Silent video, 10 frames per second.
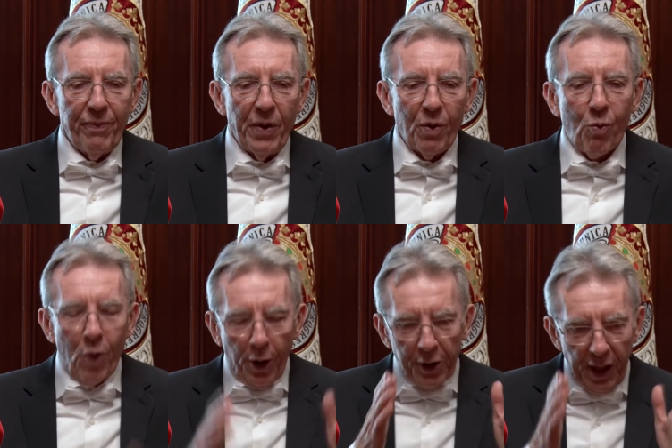
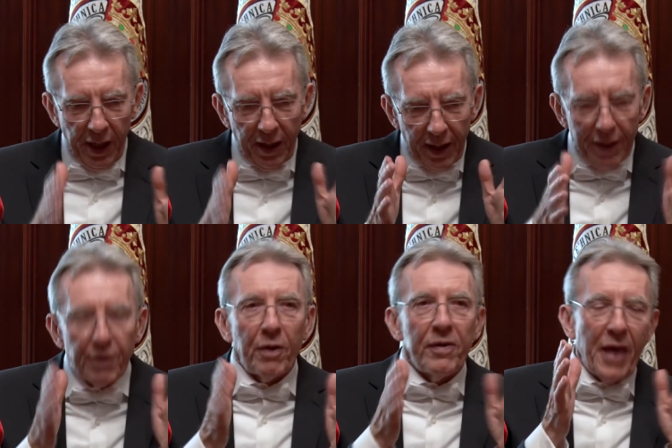working in
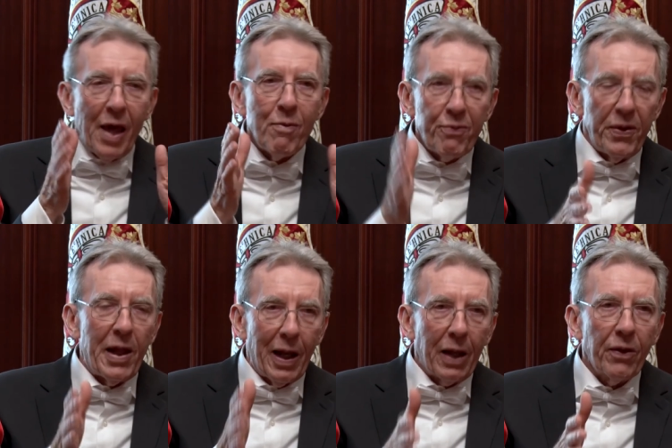the same
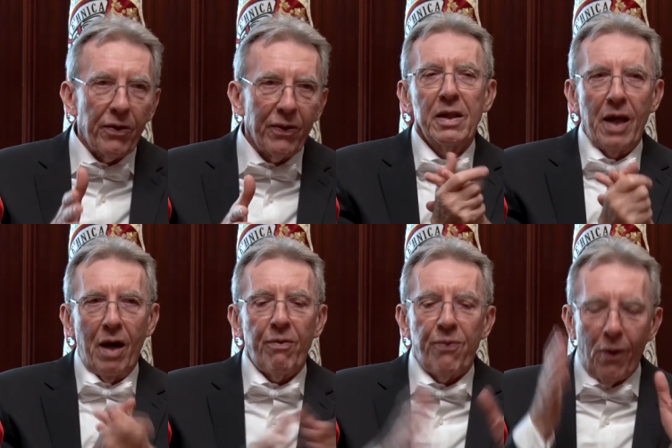field
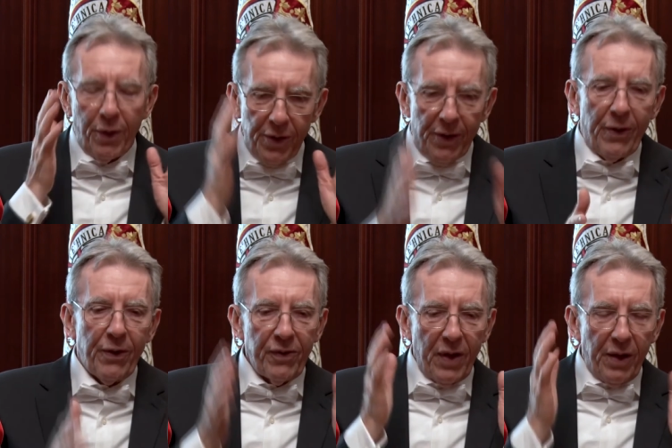yeah, for
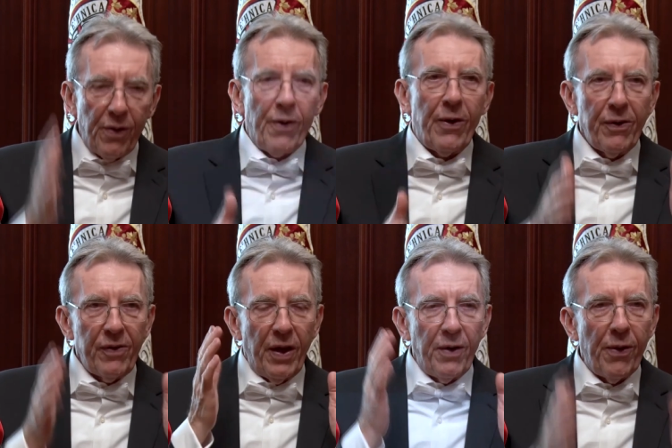years and years
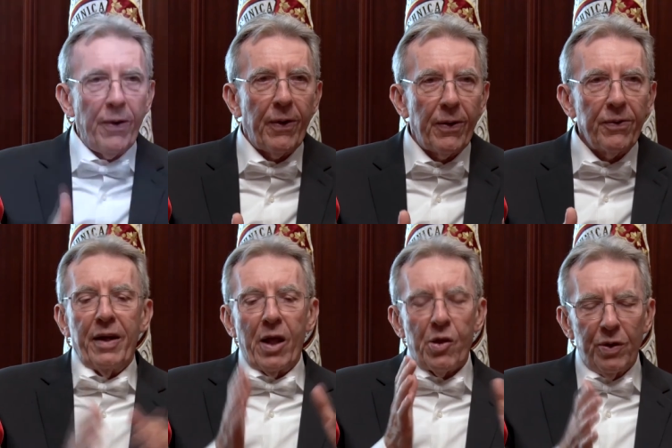and years,
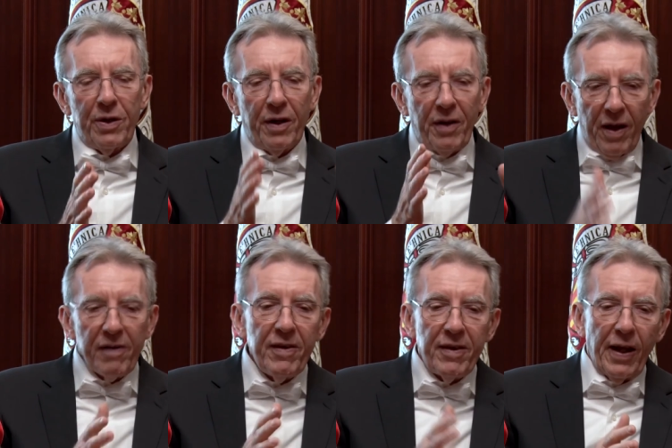they should not
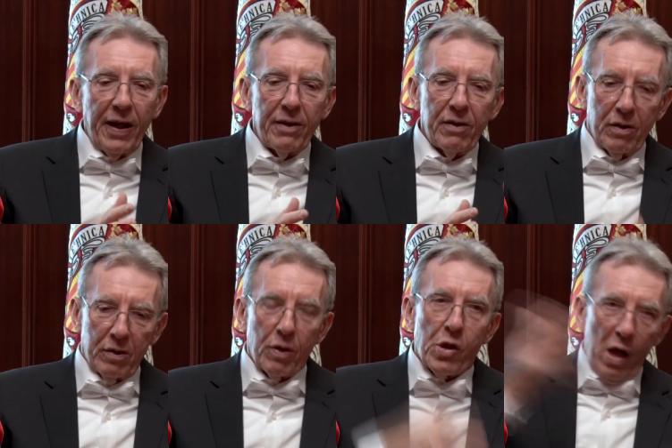hesitate
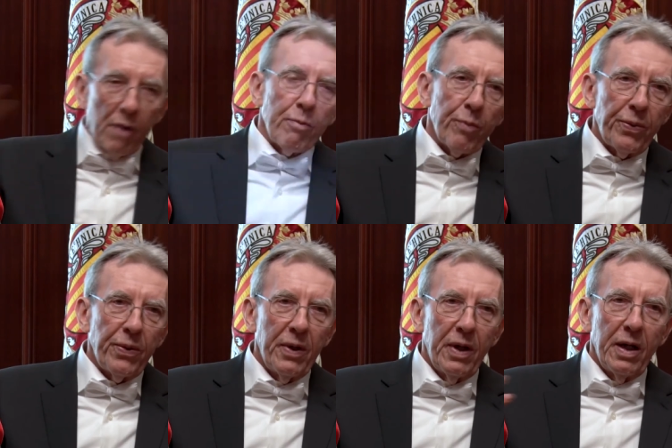to jump
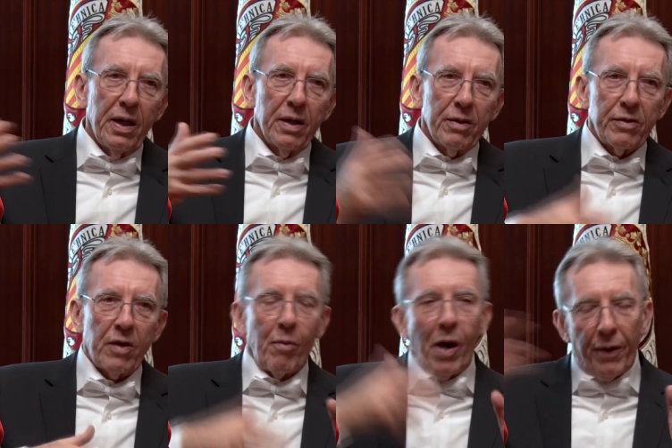to
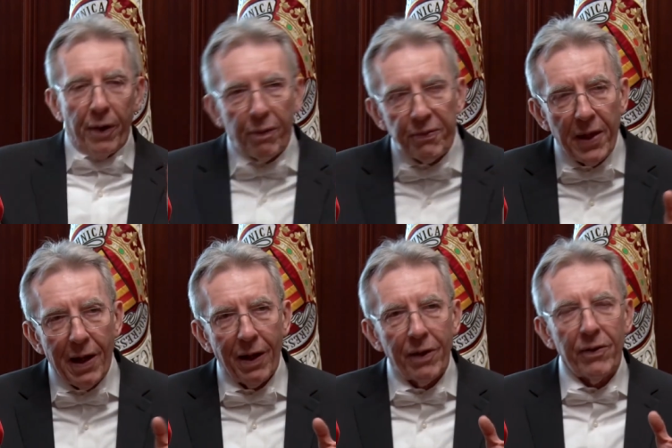some other
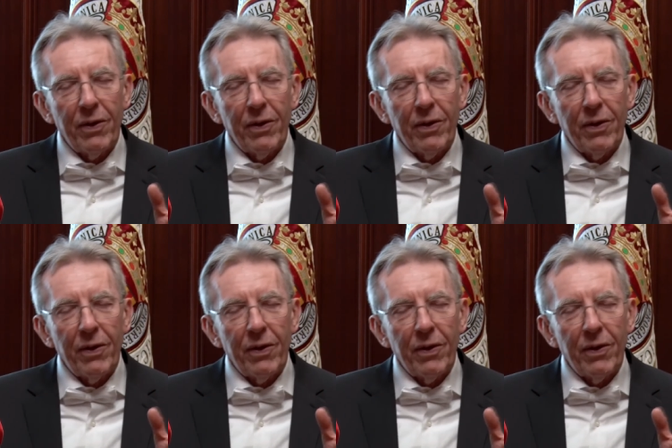field